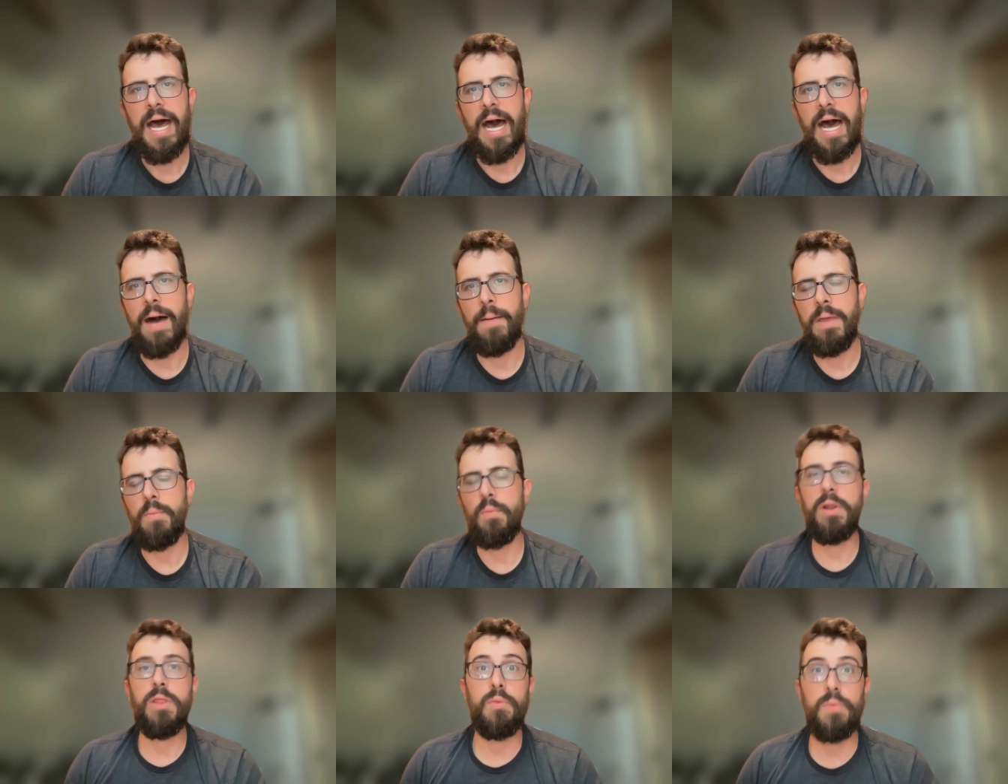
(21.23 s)
Um,
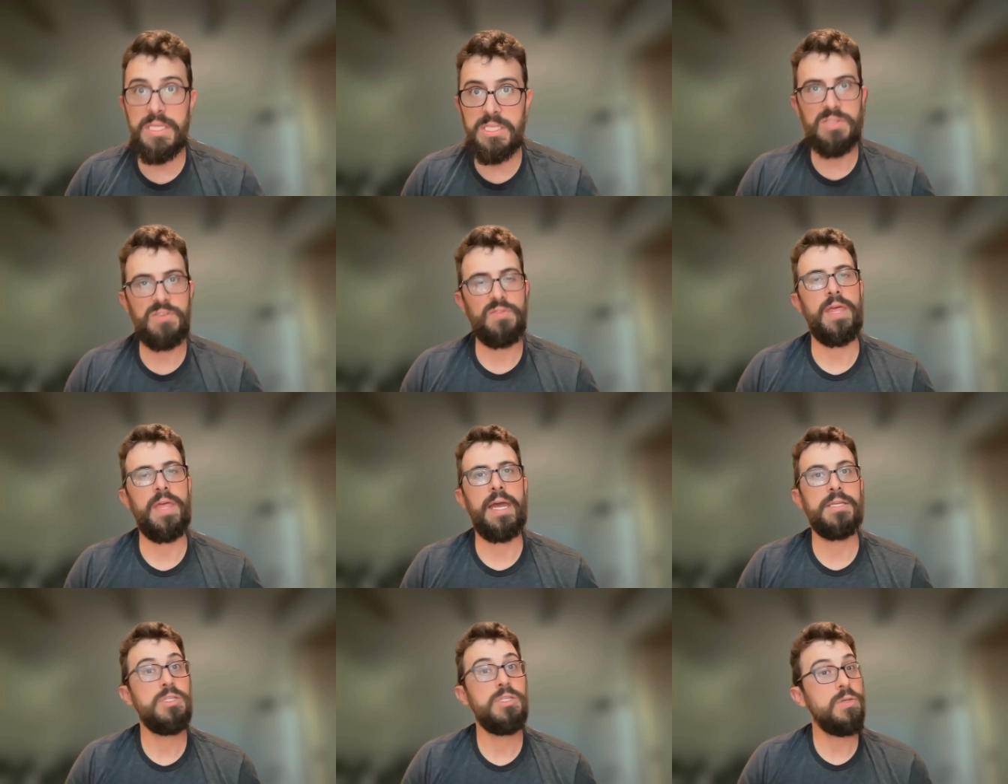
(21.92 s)
and one of the reasons for
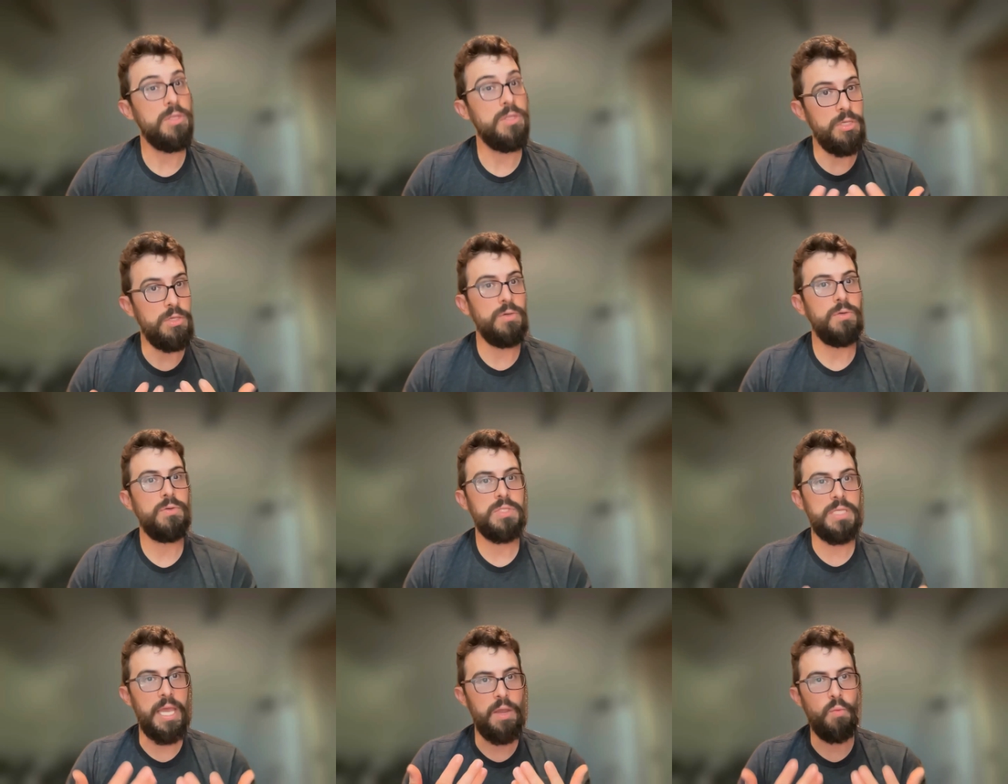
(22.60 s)
that is you can
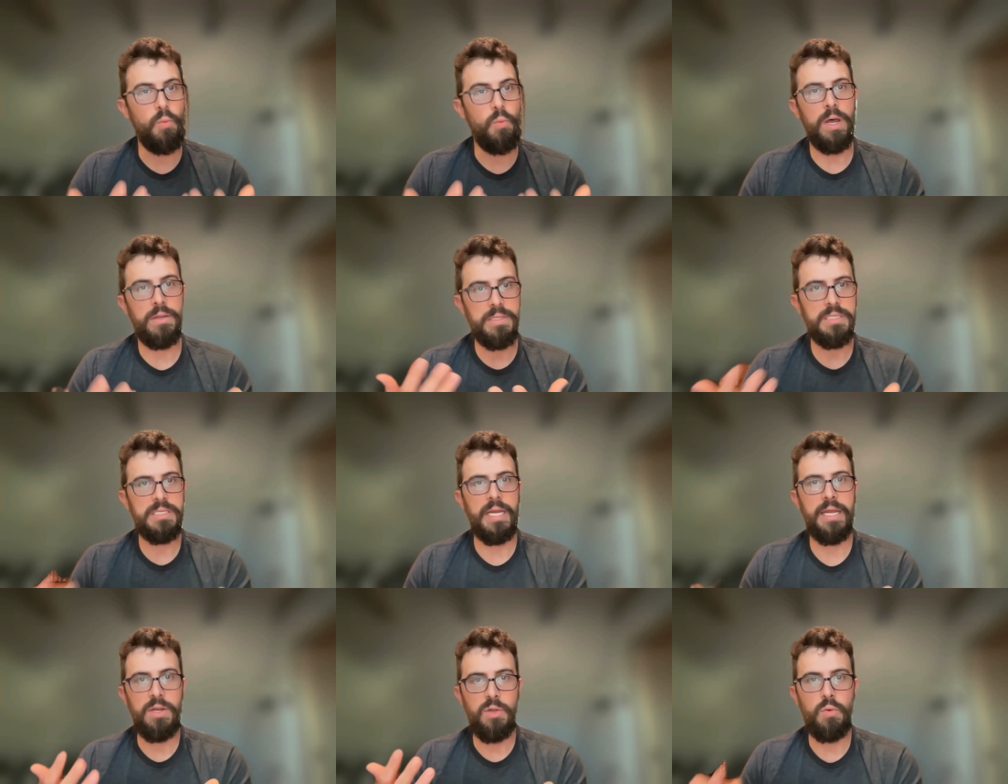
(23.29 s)
use a
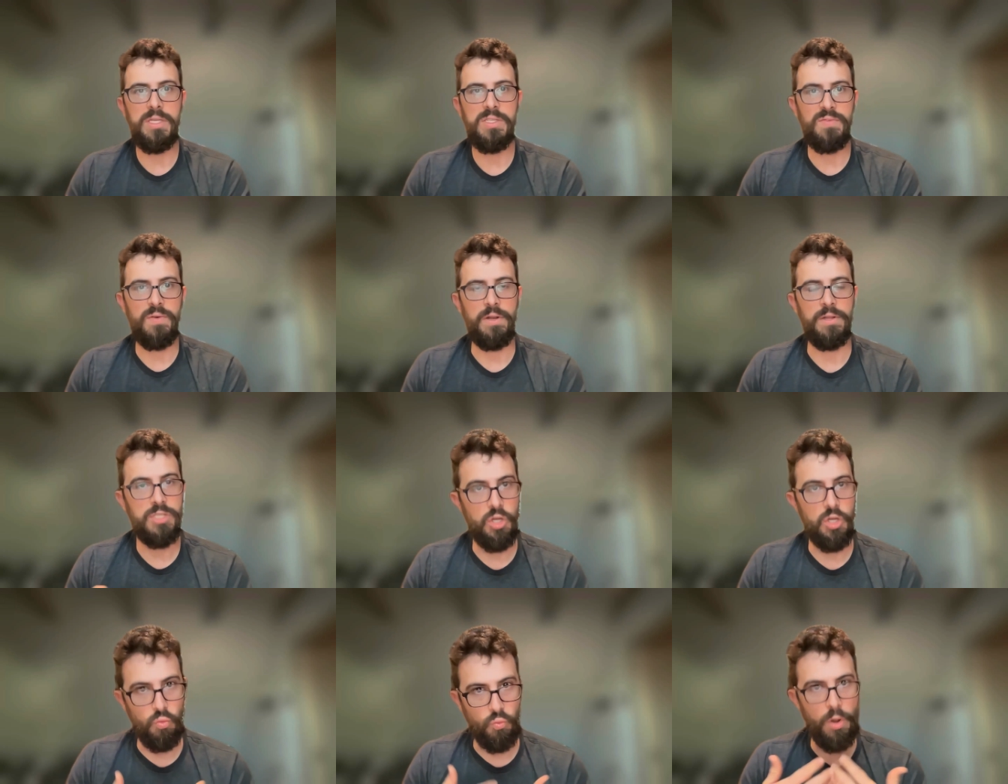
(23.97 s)
well-designed quiz funnel
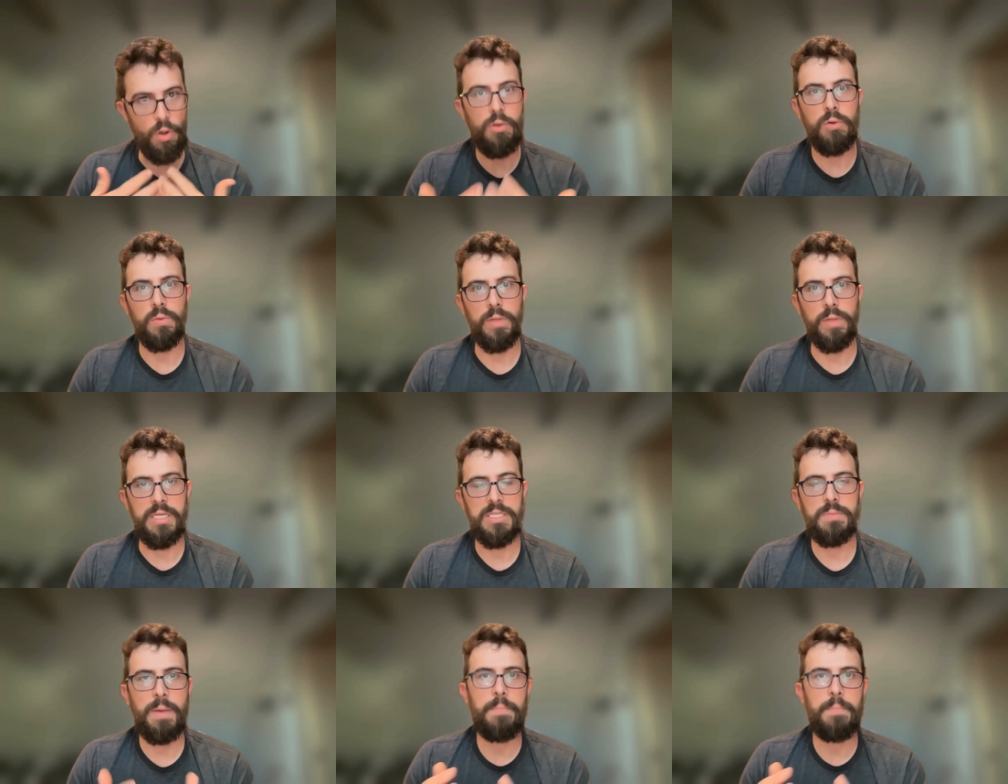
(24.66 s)
to grow your
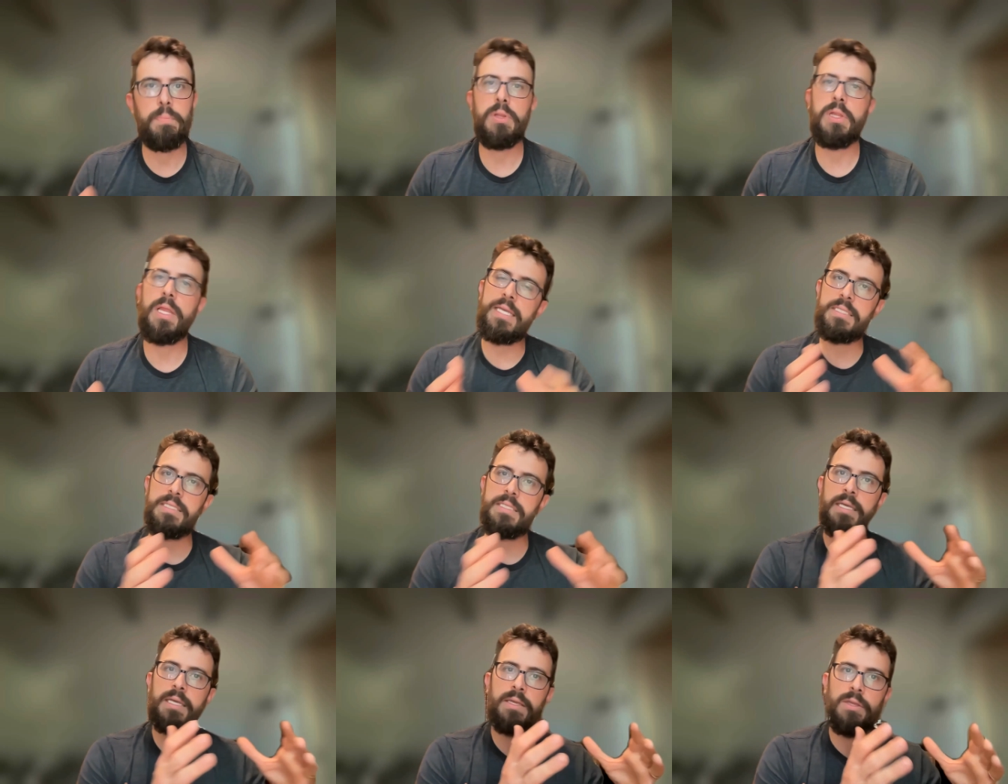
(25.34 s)
list by
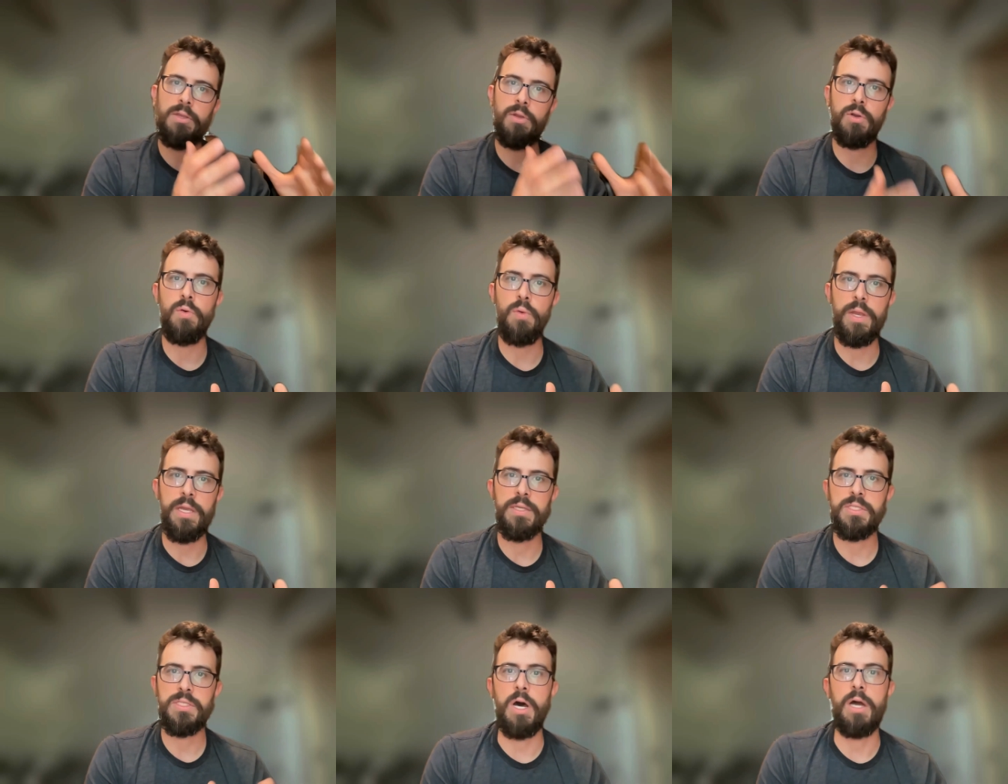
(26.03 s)
placing your
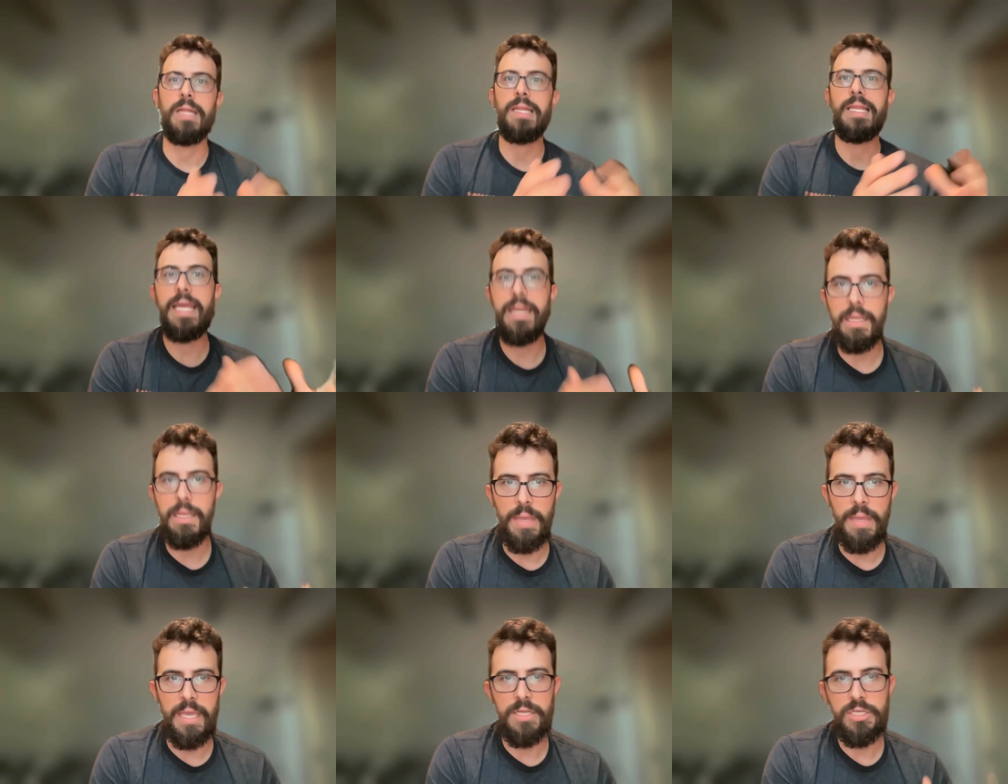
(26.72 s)
quiz on a
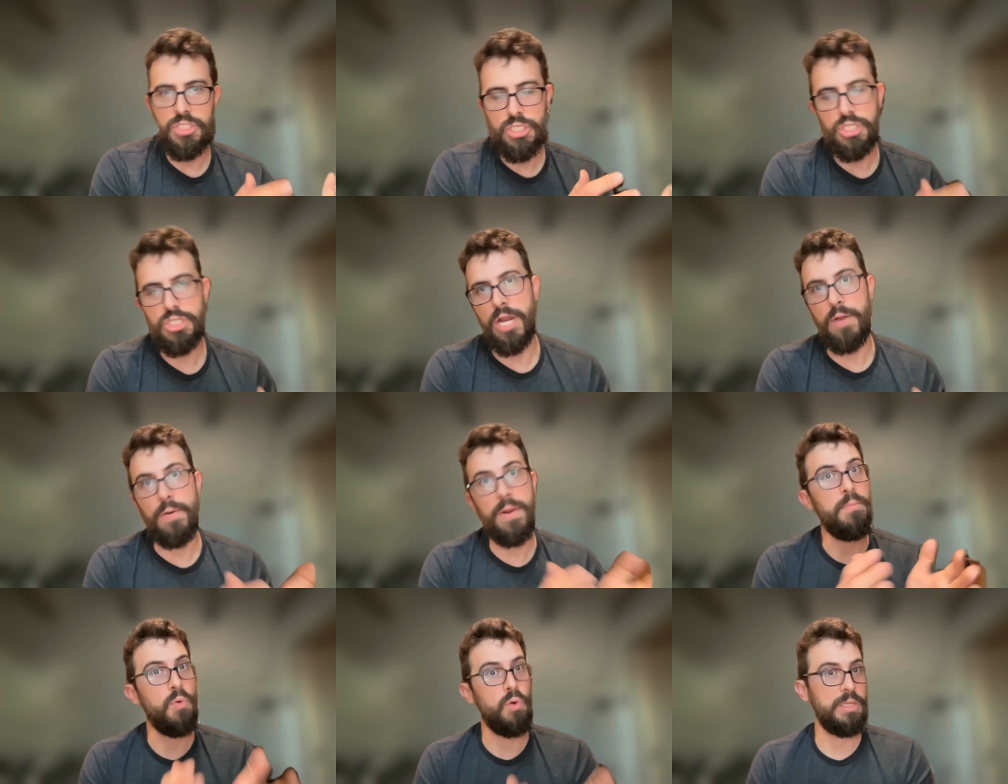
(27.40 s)
landing page to
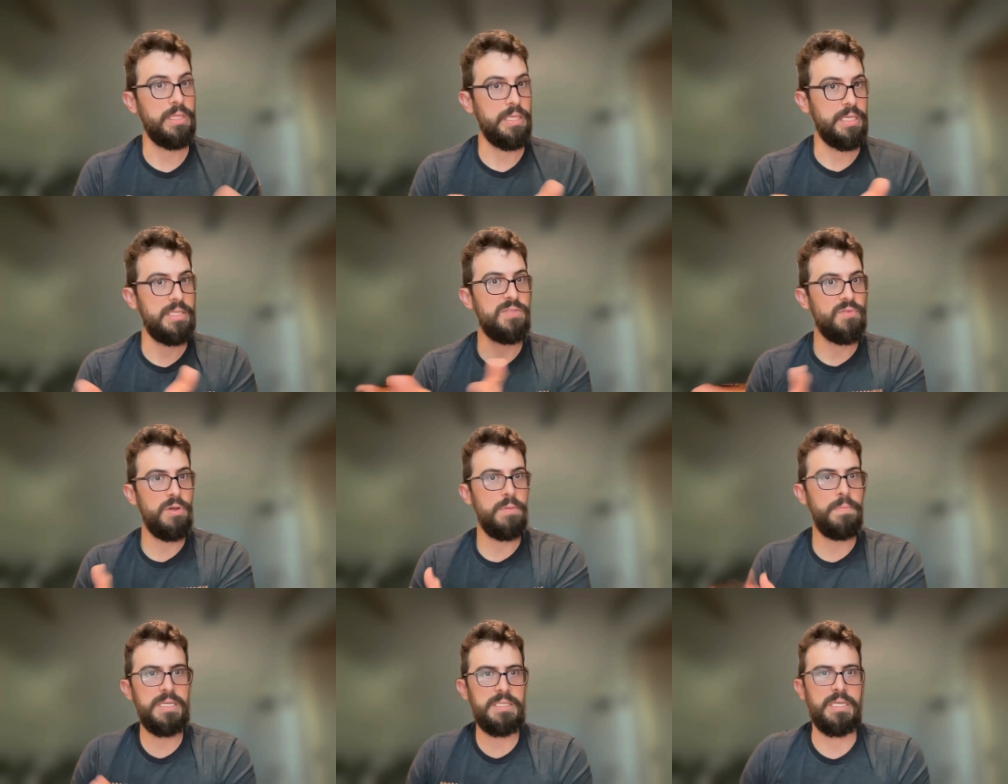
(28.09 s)
generate more leads for
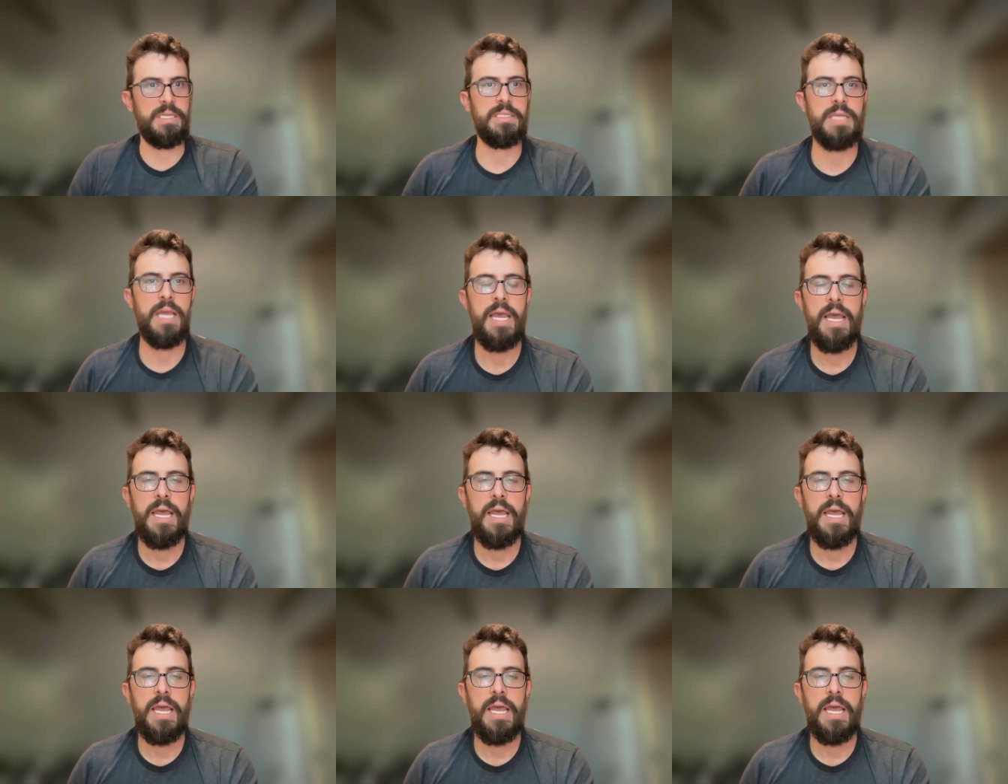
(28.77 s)
your business.